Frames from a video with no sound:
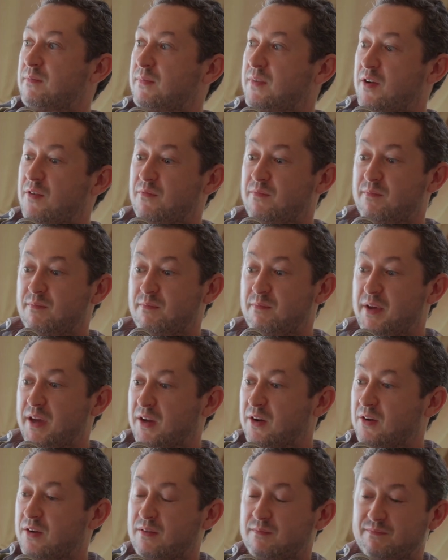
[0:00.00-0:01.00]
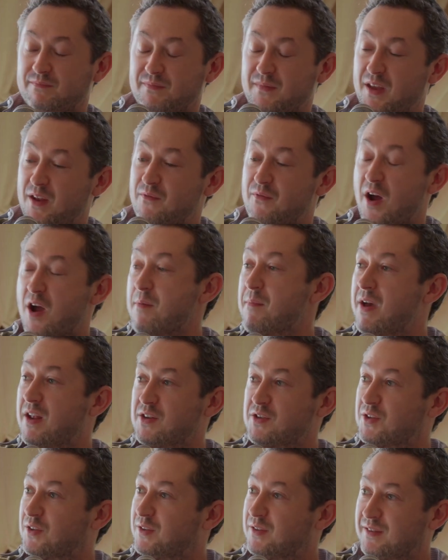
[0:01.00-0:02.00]
kind of bigger
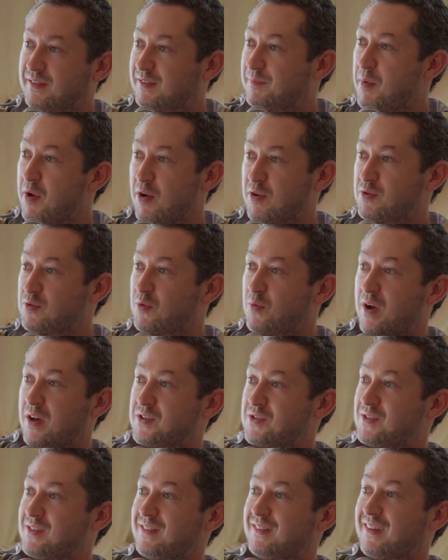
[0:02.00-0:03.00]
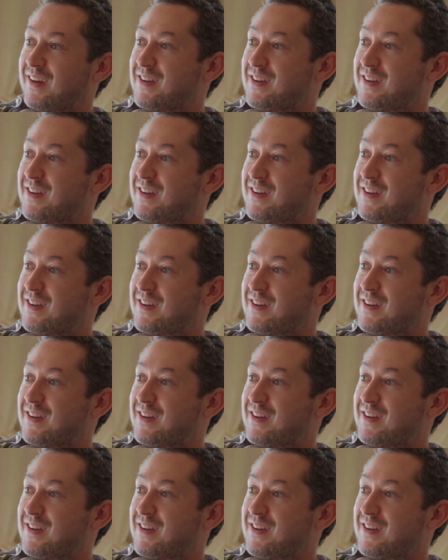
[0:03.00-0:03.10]
environmental and spiritual questions?